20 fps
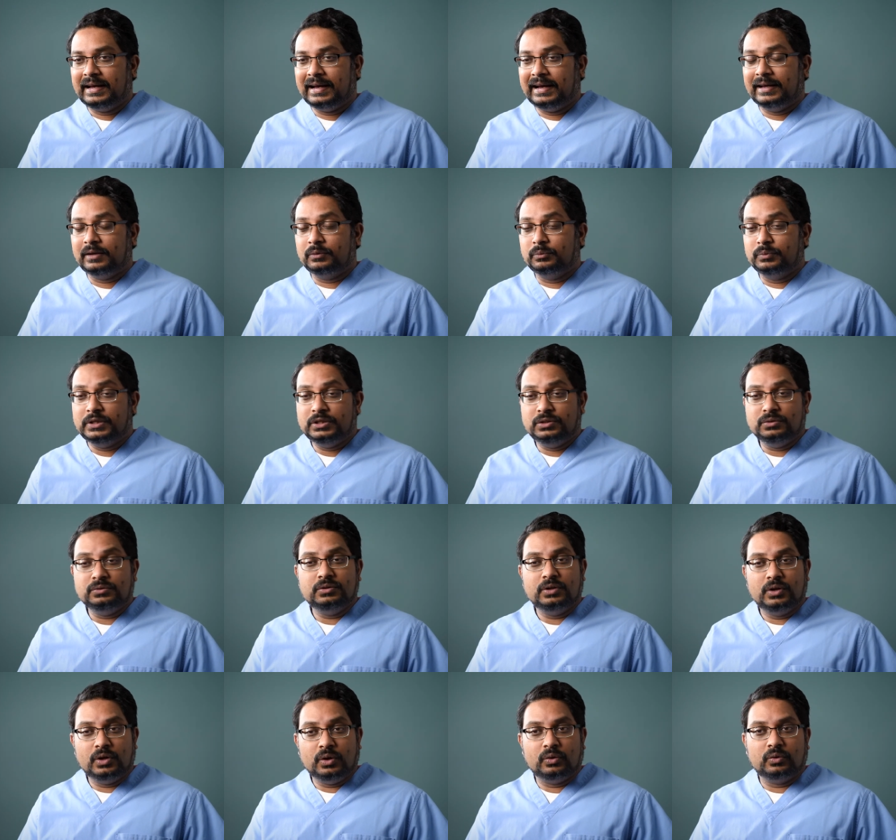And we
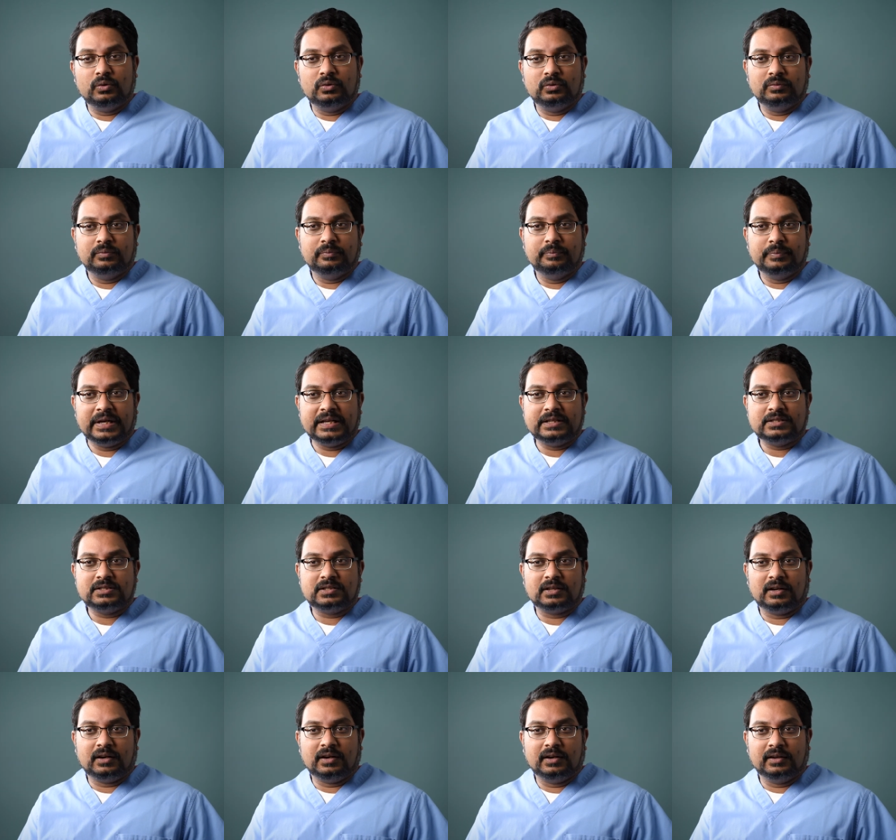do know,
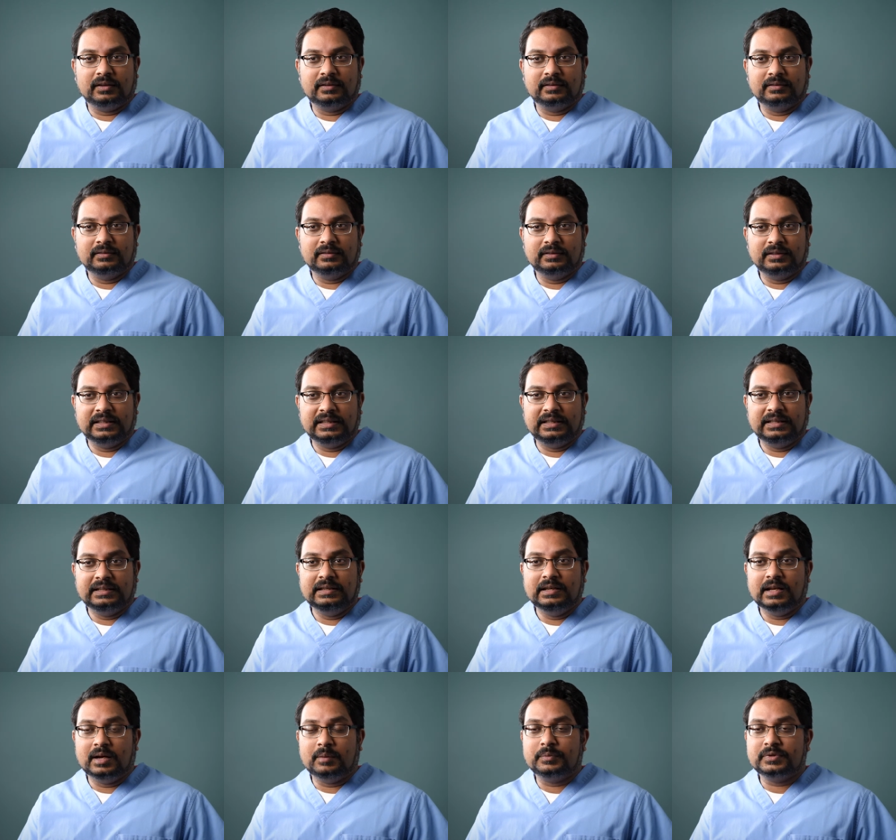based on the
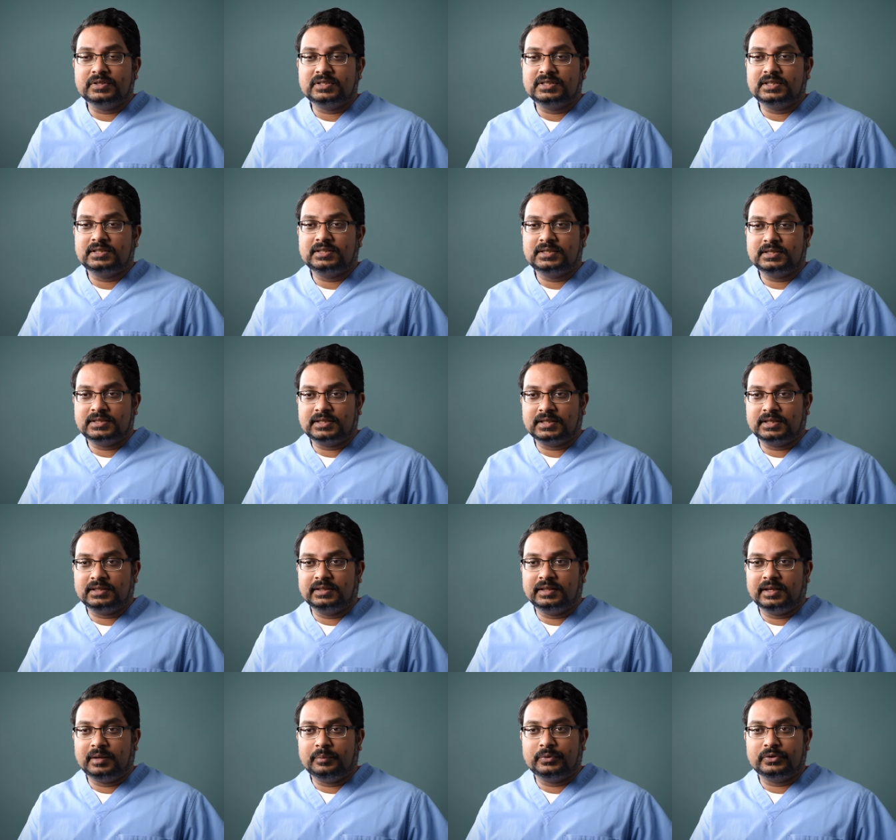numbers,
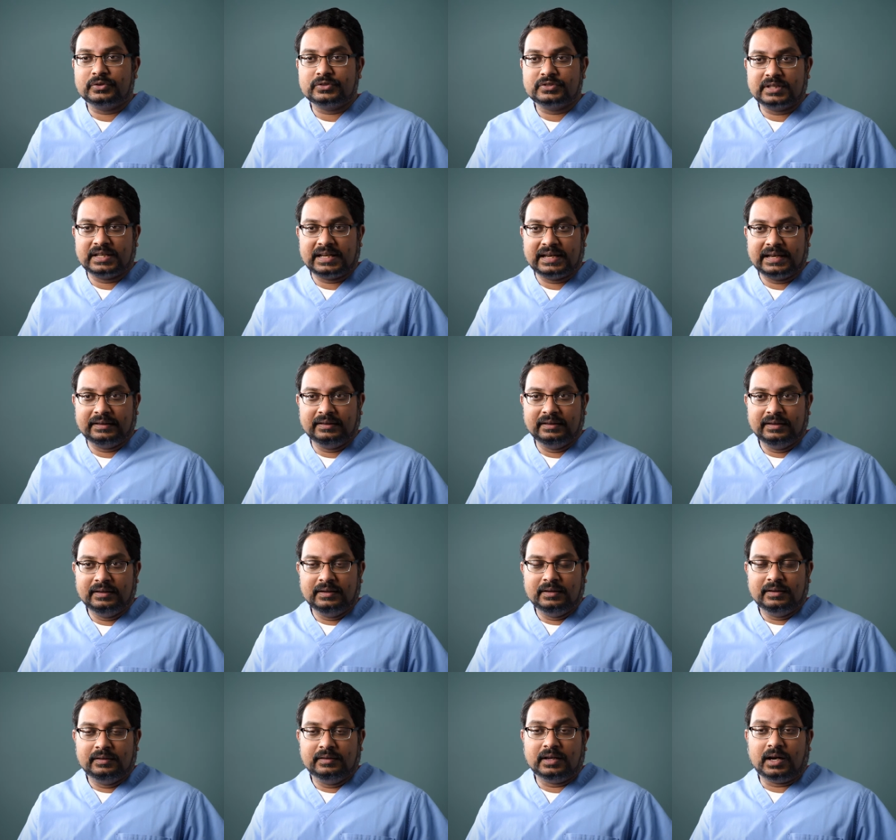statistical numbers, that
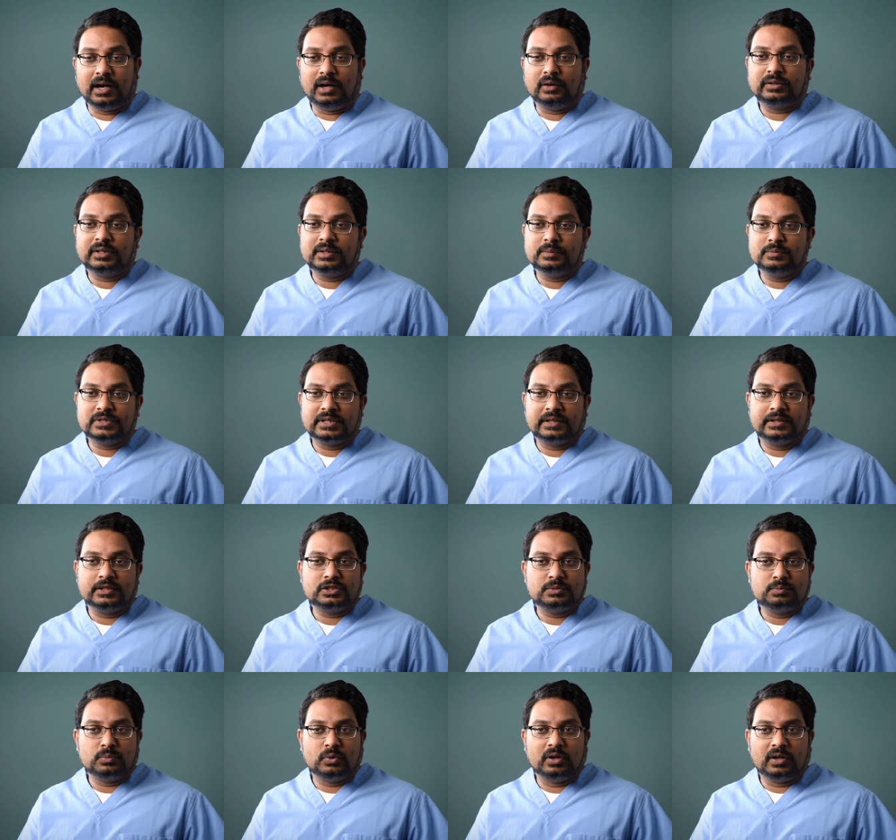the outcomes at
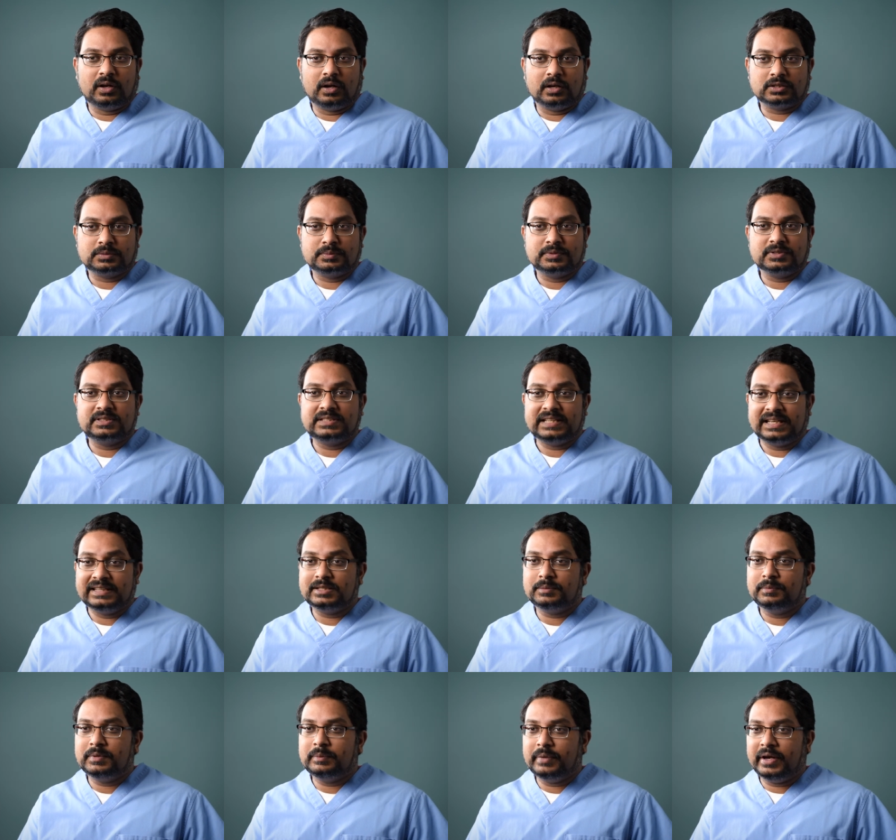the small hospitals
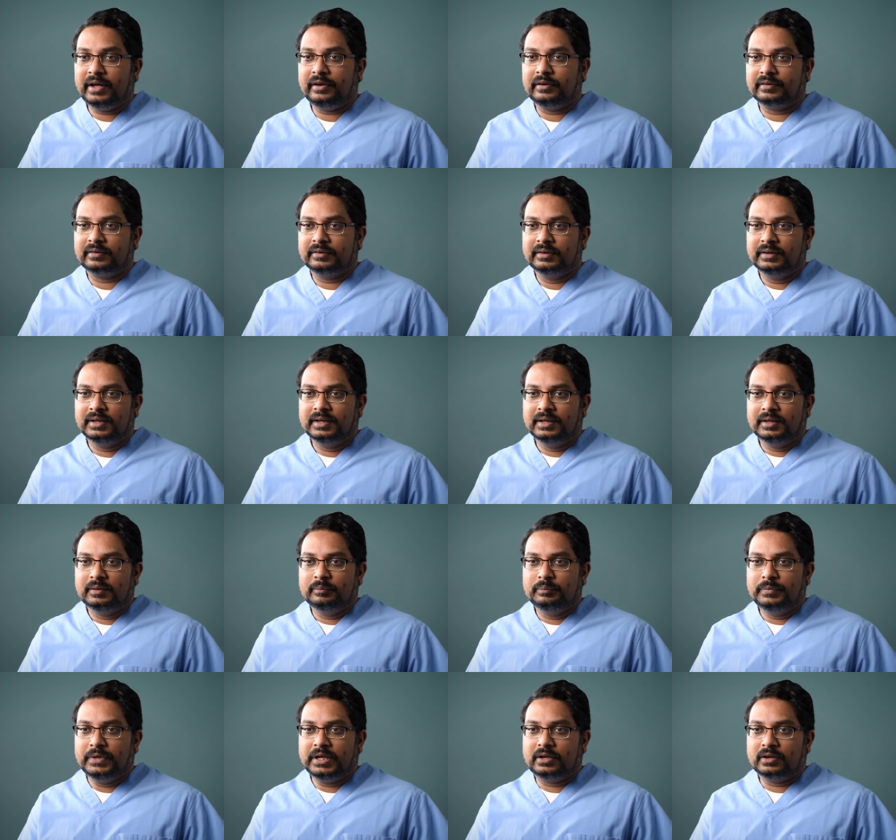tend to be better
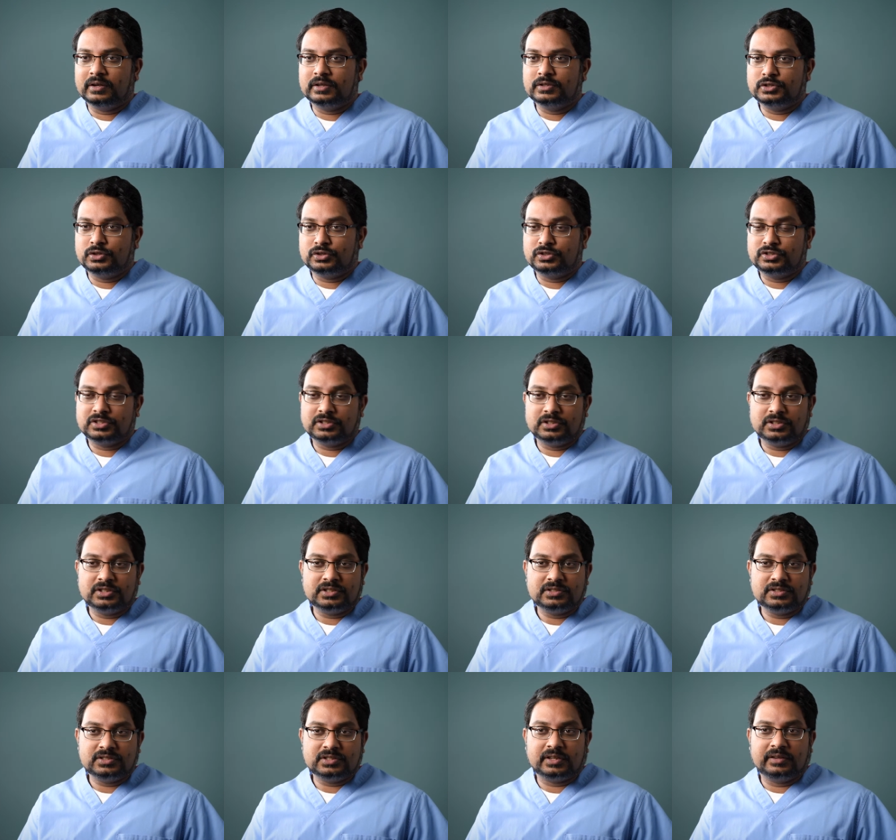because your
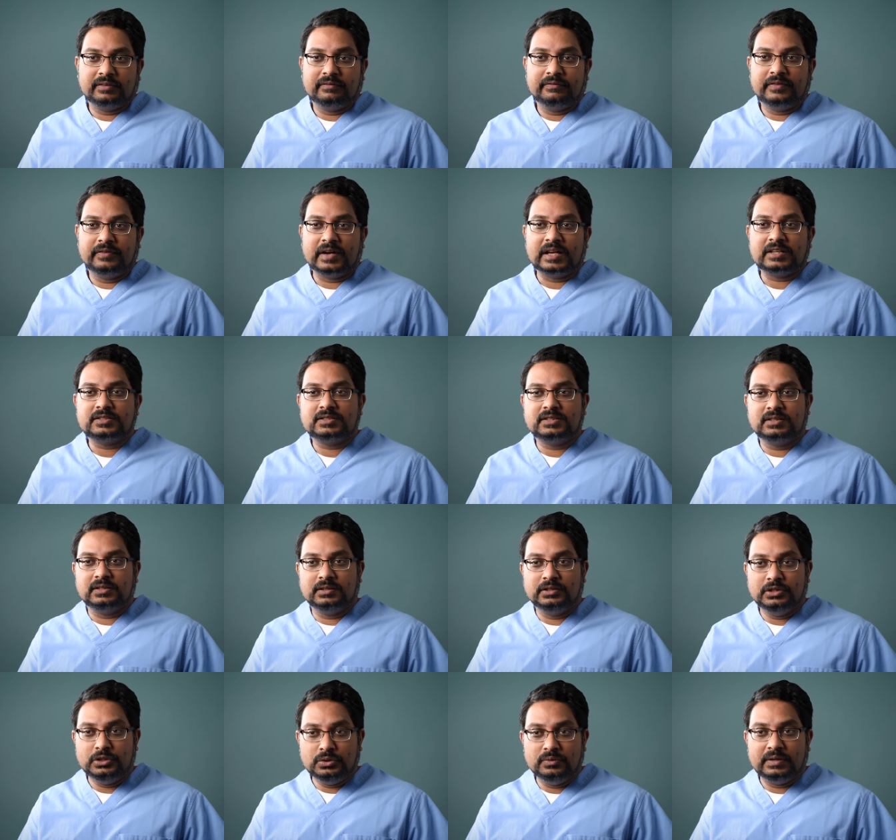surgeons are invested
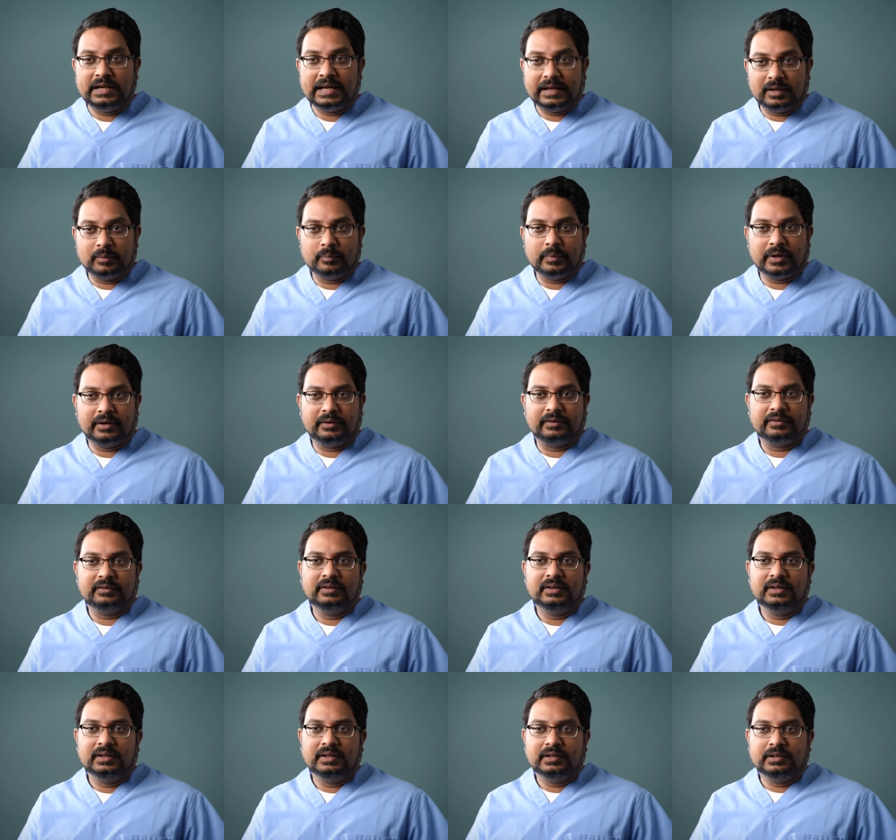in you getting better,
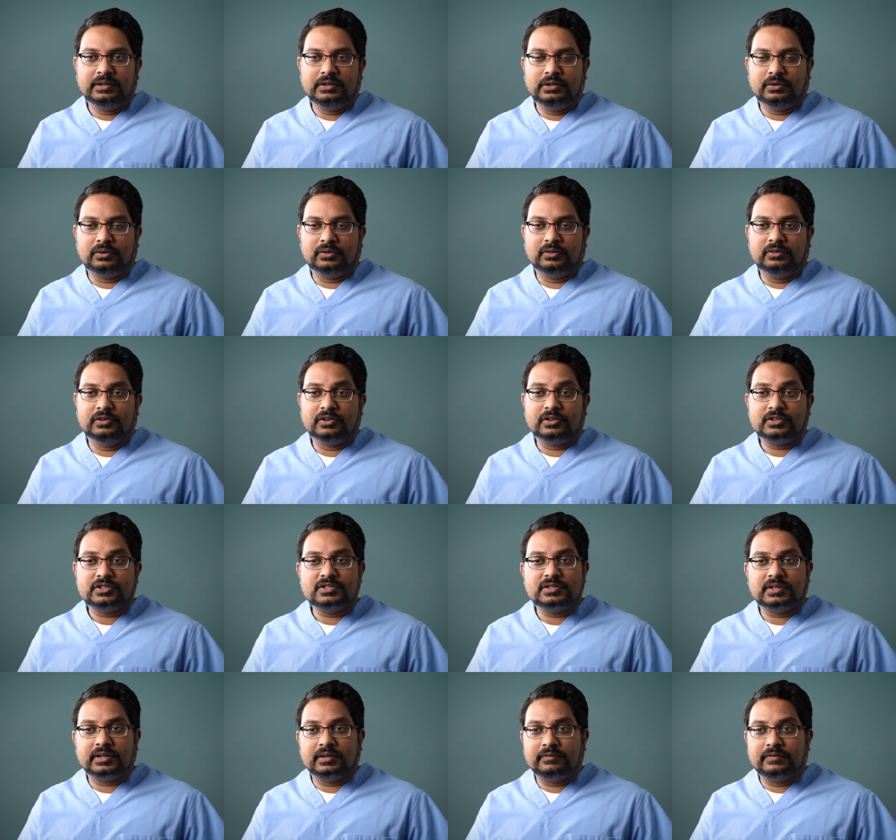your
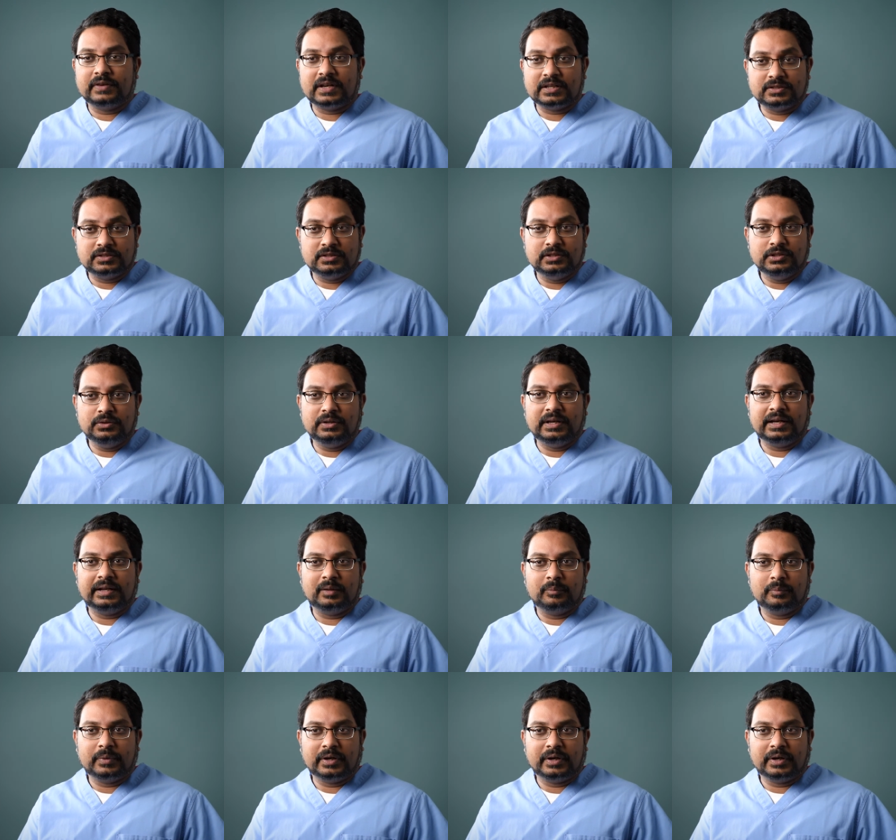nurses are invested in you getting